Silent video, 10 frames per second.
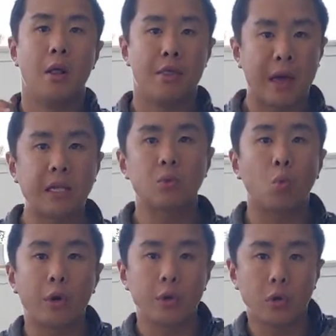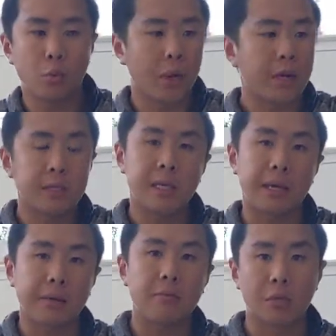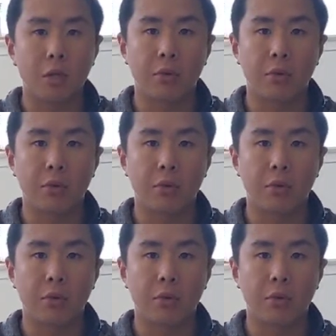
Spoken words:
that's one good way to, you know,